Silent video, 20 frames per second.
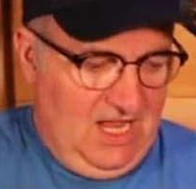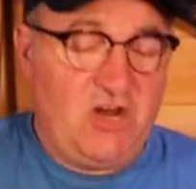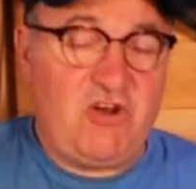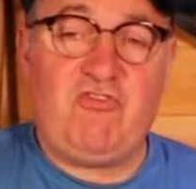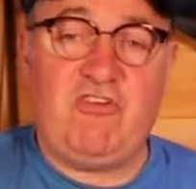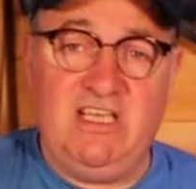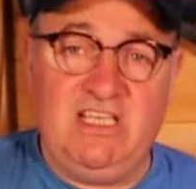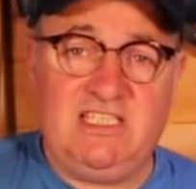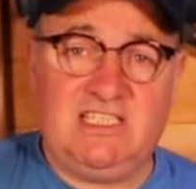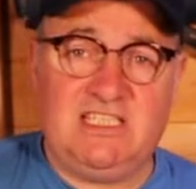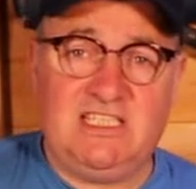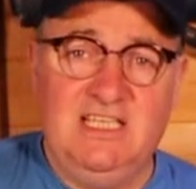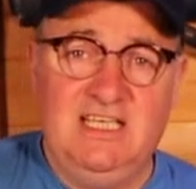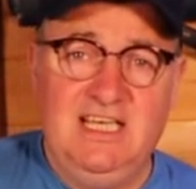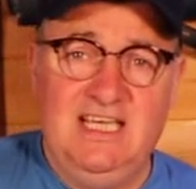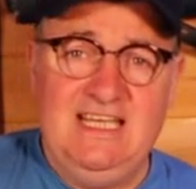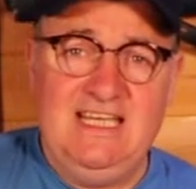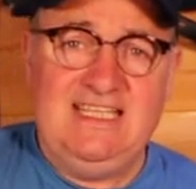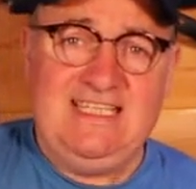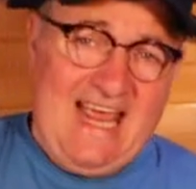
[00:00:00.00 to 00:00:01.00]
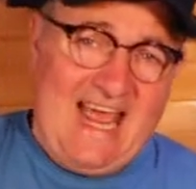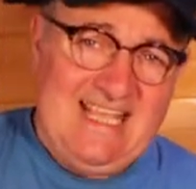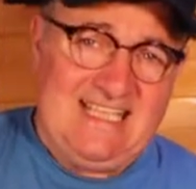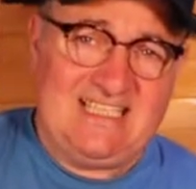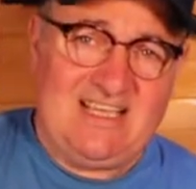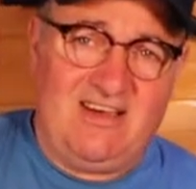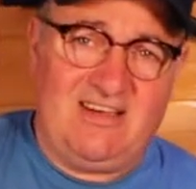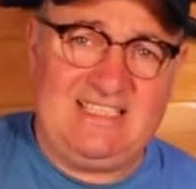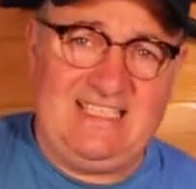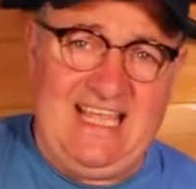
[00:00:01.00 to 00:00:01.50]
Chris,
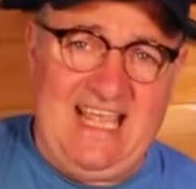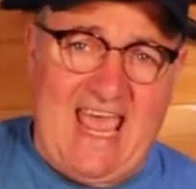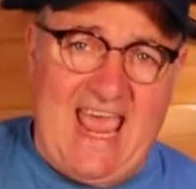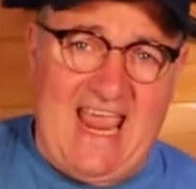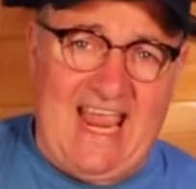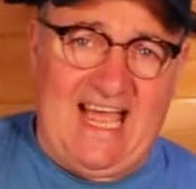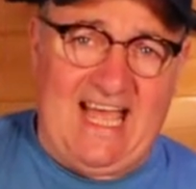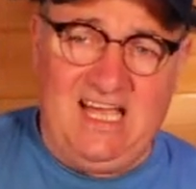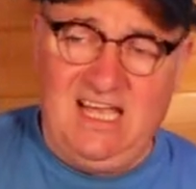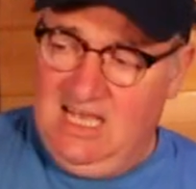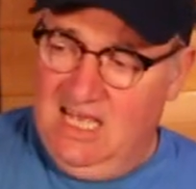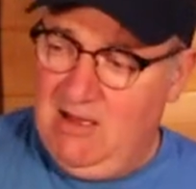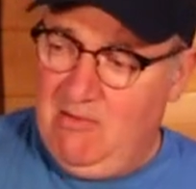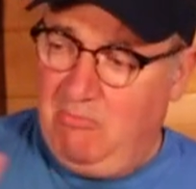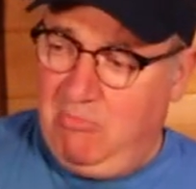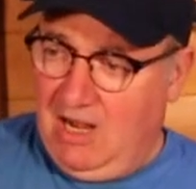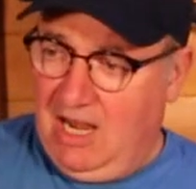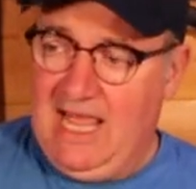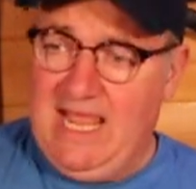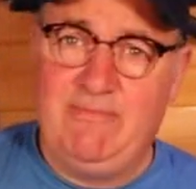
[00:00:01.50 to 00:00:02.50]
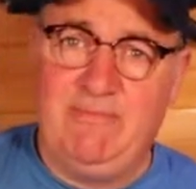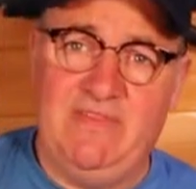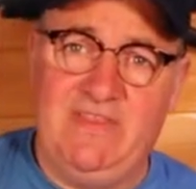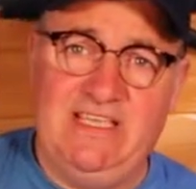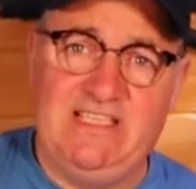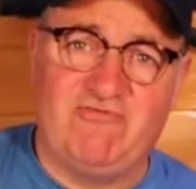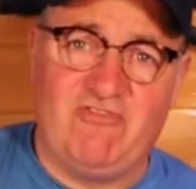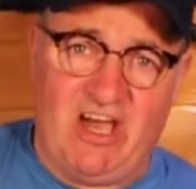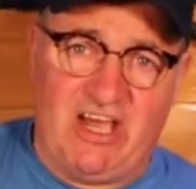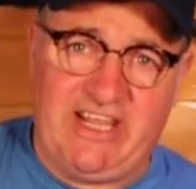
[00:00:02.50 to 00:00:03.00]
Dad's RC hangar, playing
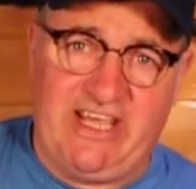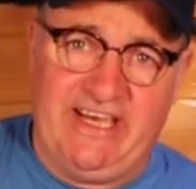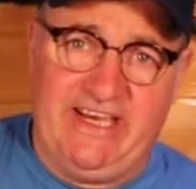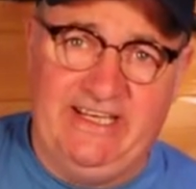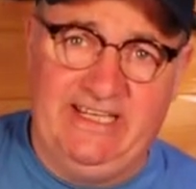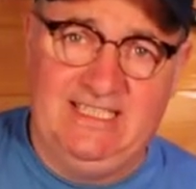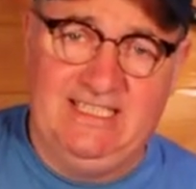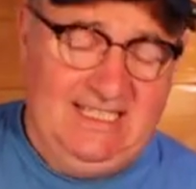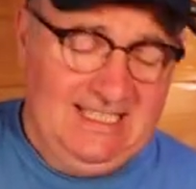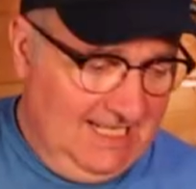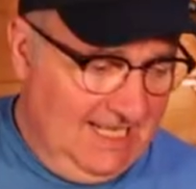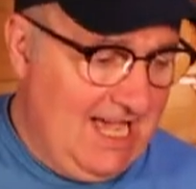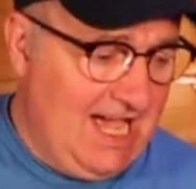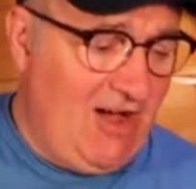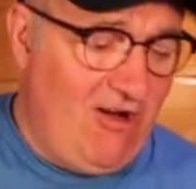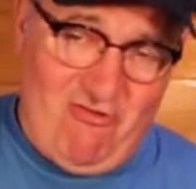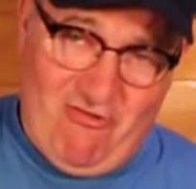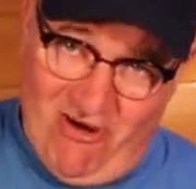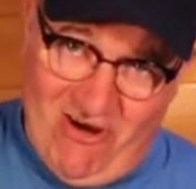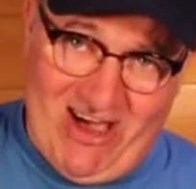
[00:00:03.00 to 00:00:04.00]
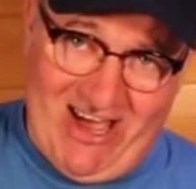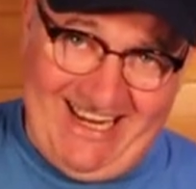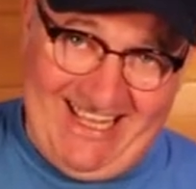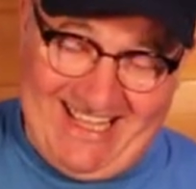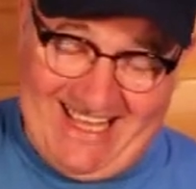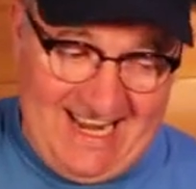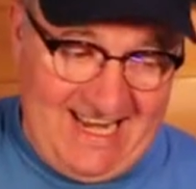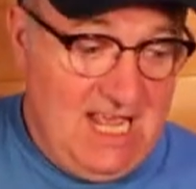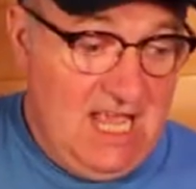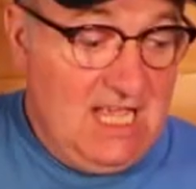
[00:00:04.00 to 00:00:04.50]
with his rudder.
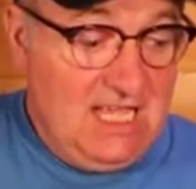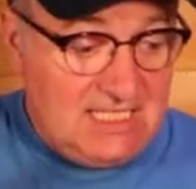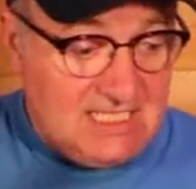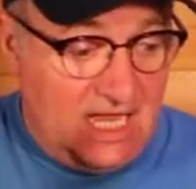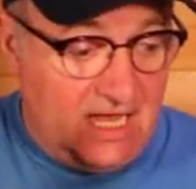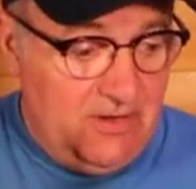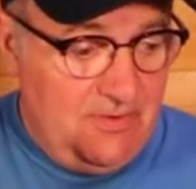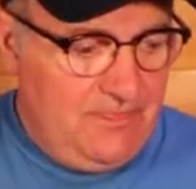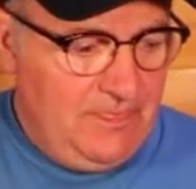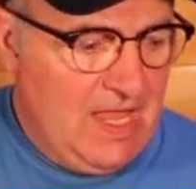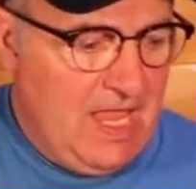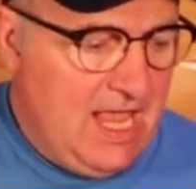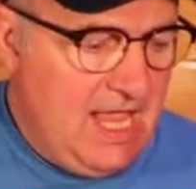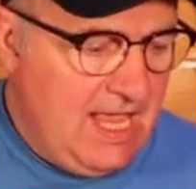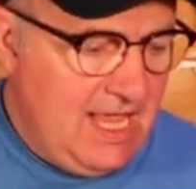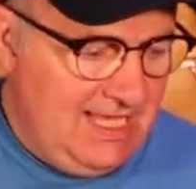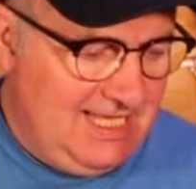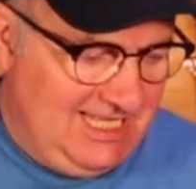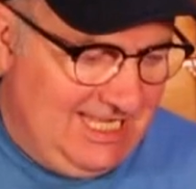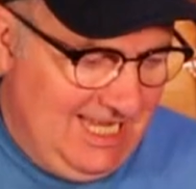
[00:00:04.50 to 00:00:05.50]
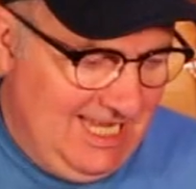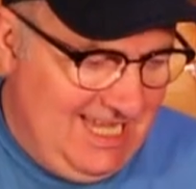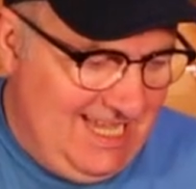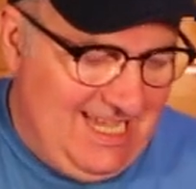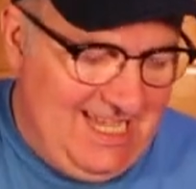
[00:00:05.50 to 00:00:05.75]
Alrighty then. So, it's